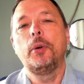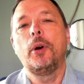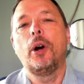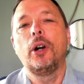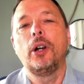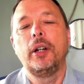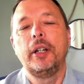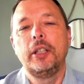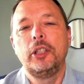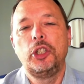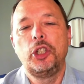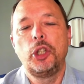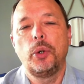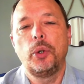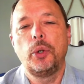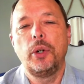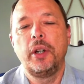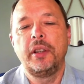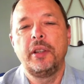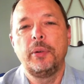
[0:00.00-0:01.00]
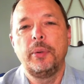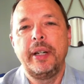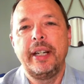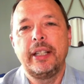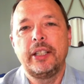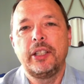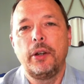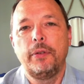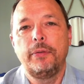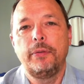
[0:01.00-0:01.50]
you are enjoying the
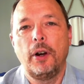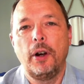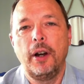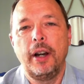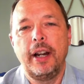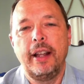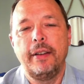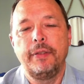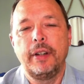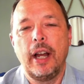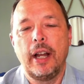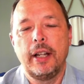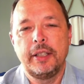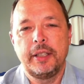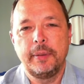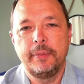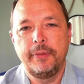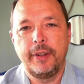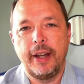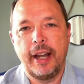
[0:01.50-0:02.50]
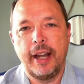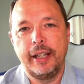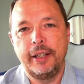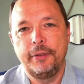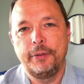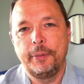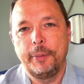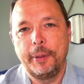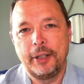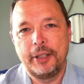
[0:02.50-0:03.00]
week so far and have gotten some value
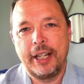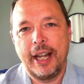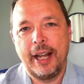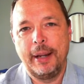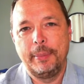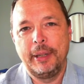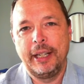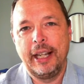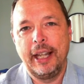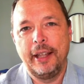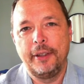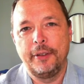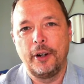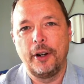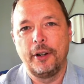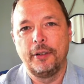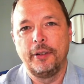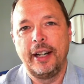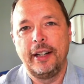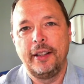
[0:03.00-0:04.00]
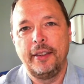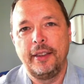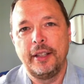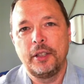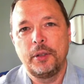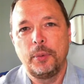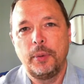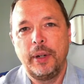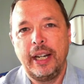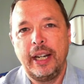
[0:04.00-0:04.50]
from our time together already
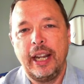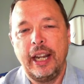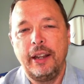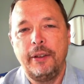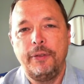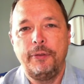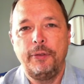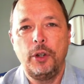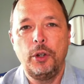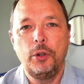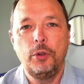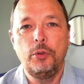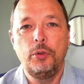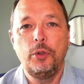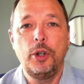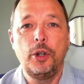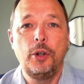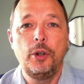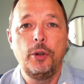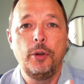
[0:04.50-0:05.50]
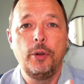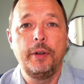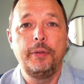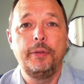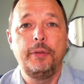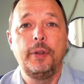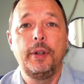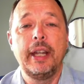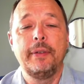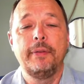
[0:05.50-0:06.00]
this week. If you do,
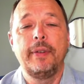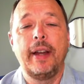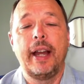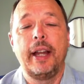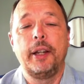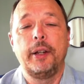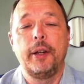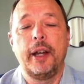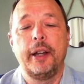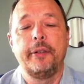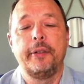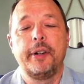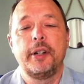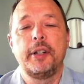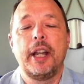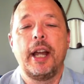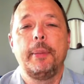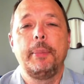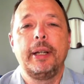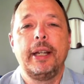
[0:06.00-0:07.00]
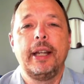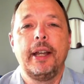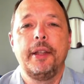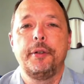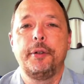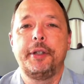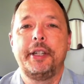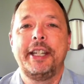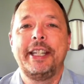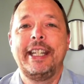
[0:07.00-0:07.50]
if you get value out of our time
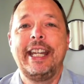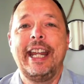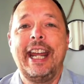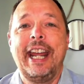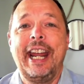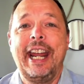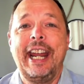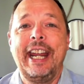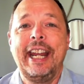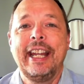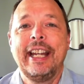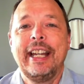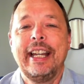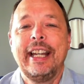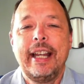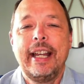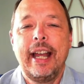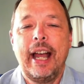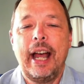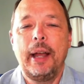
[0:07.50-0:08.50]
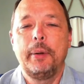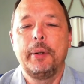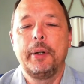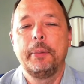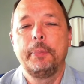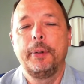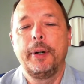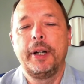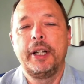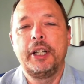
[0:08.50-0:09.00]
together today, I
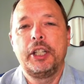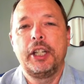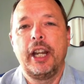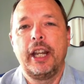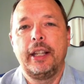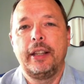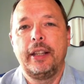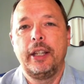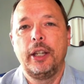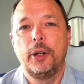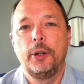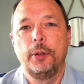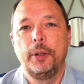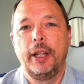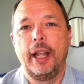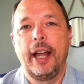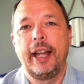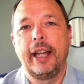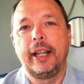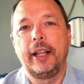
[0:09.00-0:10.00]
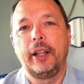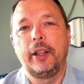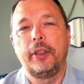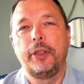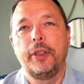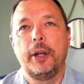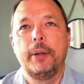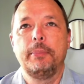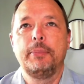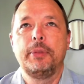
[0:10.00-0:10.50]
would appreciate the old like,
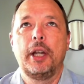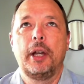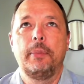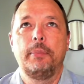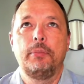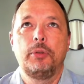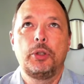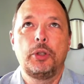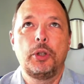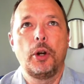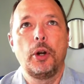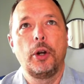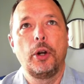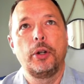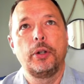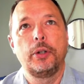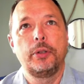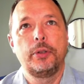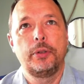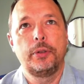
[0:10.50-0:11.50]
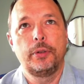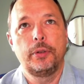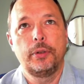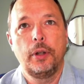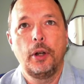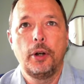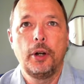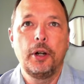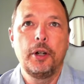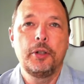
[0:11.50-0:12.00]
thumbs up,
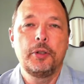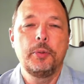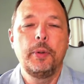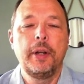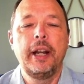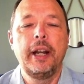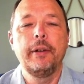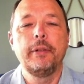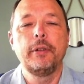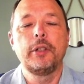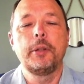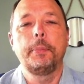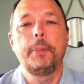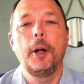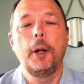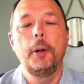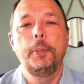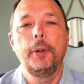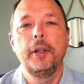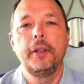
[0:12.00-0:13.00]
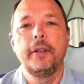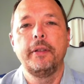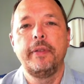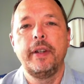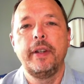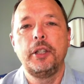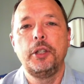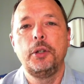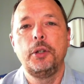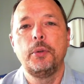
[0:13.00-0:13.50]
stars, hearts, whatever is appropriate in the
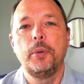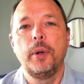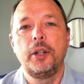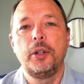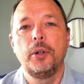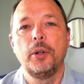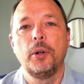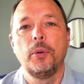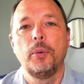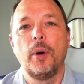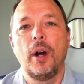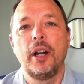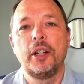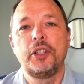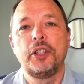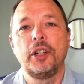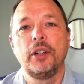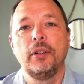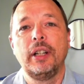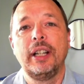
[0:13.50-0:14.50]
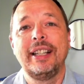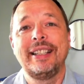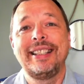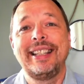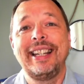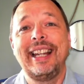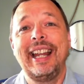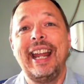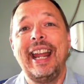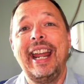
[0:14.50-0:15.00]
venue where you are watching or
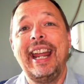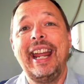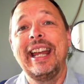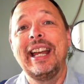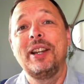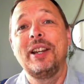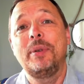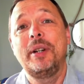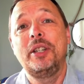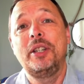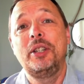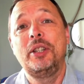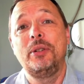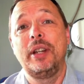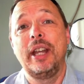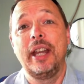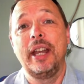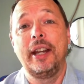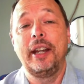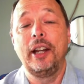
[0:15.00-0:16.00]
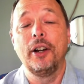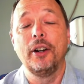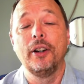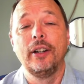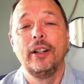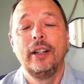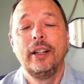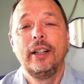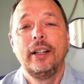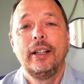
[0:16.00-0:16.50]
listening. And when you get
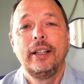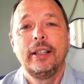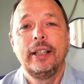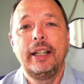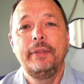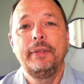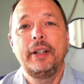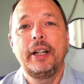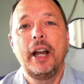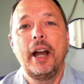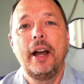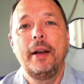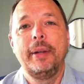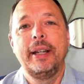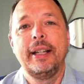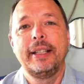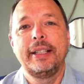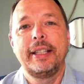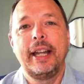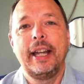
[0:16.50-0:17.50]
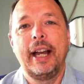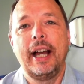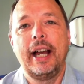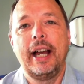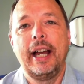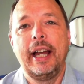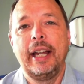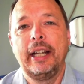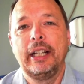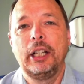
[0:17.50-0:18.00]
here, leave a comment, say
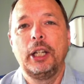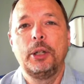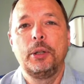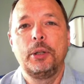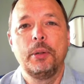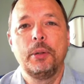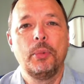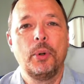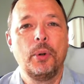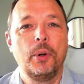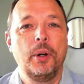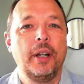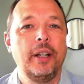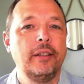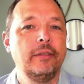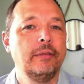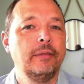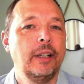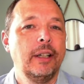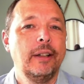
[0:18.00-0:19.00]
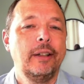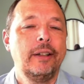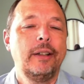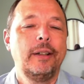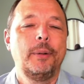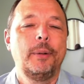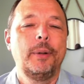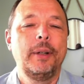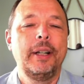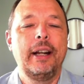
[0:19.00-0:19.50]
hi, hello, good
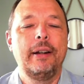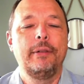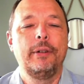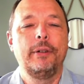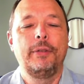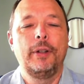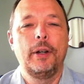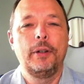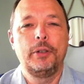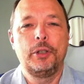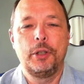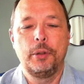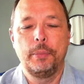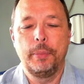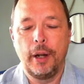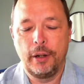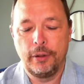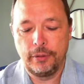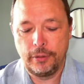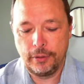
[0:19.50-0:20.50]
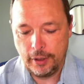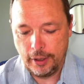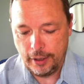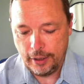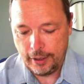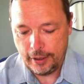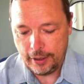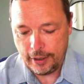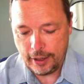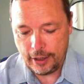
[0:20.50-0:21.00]
morning, whatever floats your boat.
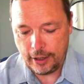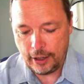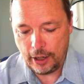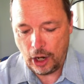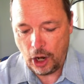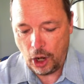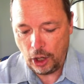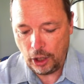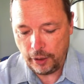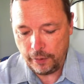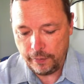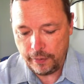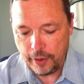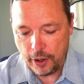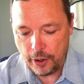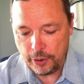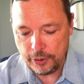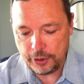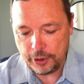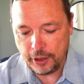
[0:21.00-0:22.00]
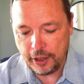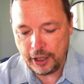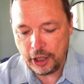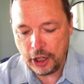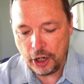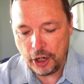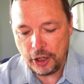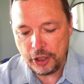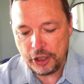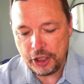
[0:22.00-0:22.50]
Uh, all of those are
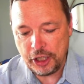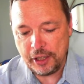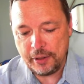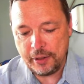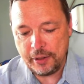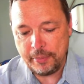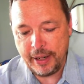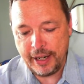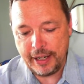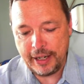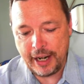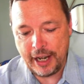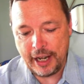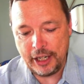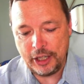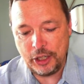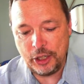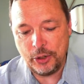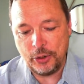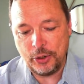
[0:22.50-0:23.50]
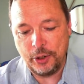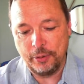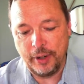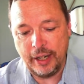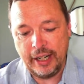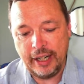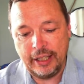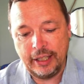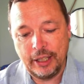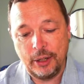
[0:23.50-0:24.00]
encouraging to me, and I enjoy
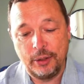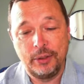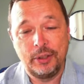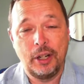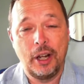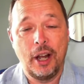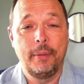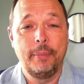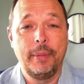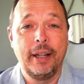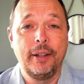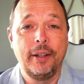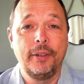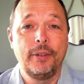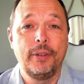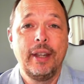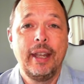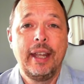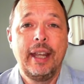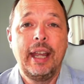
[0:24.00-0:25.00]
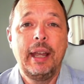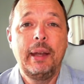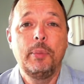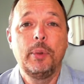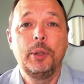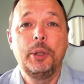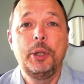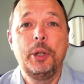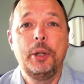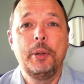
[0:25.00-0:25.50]
reading those comments, and
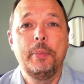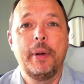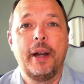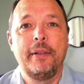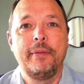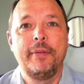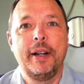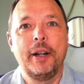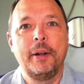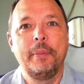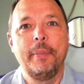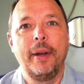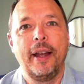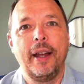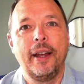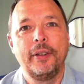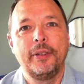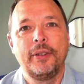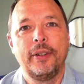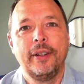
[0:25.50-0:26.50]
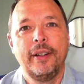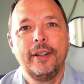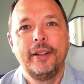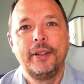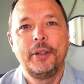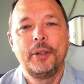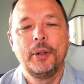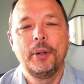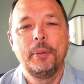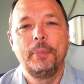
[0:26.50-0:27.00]
will do my very best
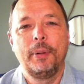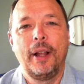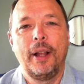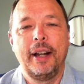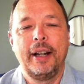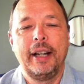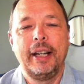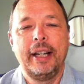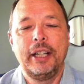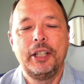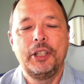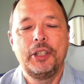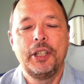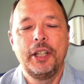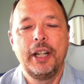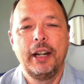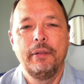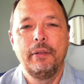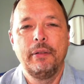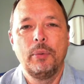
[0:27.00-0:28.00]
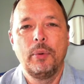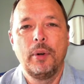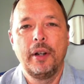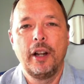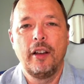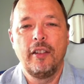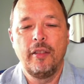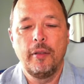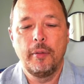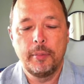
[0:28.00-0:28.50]
to reply to each and every one
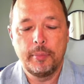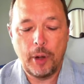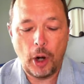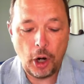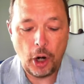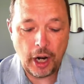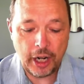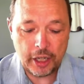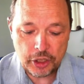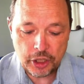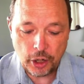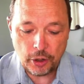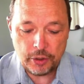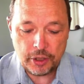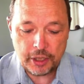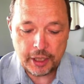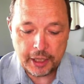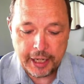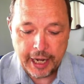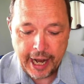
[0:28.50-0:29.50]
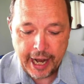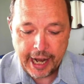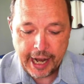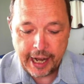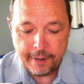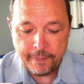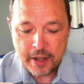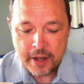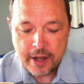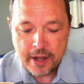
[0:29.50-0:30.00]
of them. All right, so
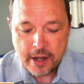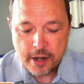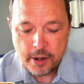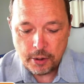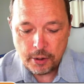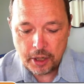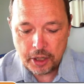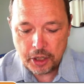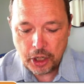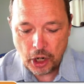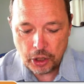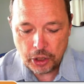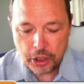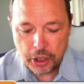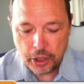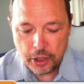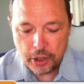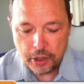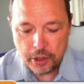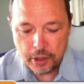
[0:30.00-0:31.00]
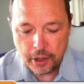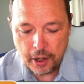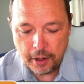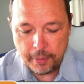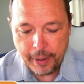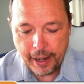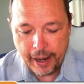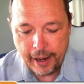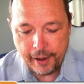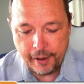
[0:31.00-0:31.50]
today I want to talk to you
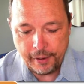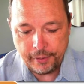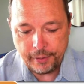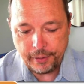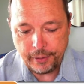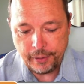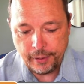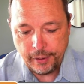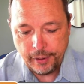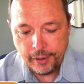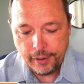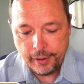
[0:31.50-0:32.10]
about